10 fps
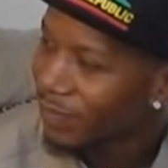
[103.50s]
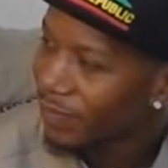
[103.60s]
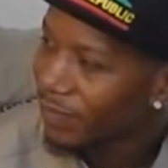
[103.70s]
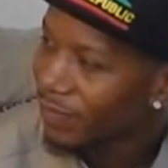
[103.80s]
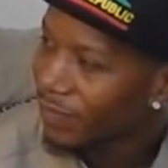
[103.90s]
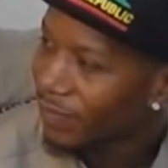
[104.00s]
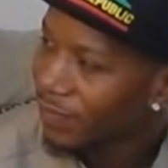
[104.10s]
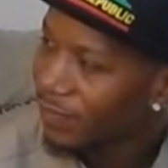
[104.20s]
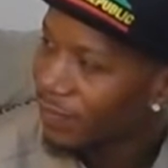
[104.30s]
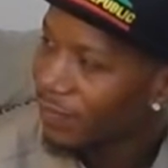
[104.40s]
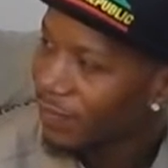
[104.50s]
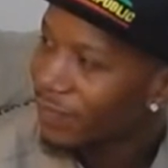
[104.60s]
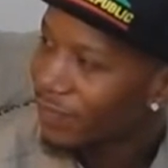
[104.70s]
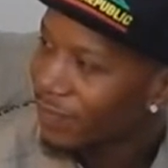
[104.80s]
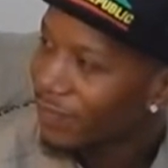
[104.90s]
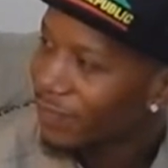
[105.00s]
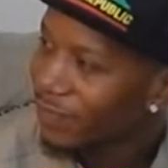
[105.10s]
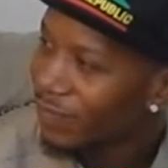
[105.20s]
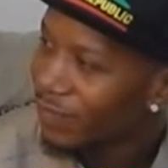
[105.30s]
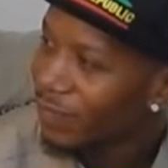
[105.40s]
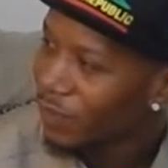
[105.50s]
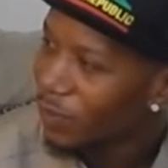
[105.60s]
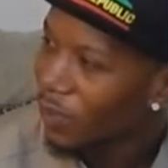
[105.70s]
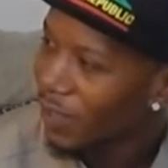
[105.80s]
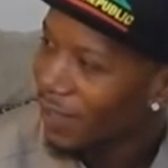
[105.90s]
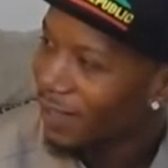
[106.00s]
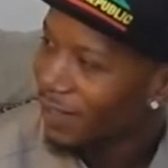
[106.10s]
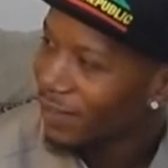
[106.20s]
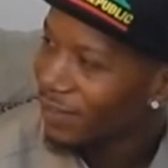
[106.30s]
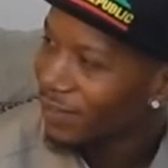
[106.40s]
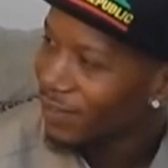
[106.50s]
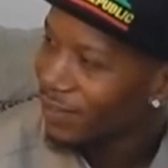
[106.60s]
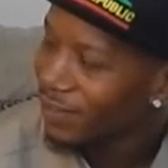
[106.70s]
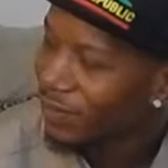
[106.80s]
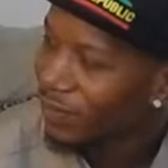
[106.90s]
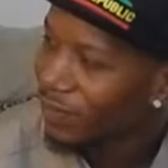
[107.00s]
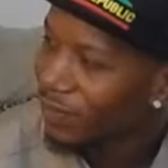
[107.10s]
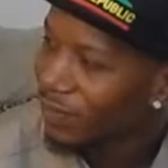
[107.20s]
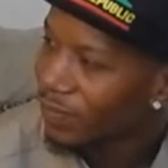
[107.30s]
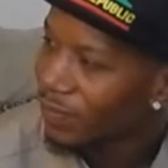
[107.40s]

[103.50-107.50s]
The person shown says nothing.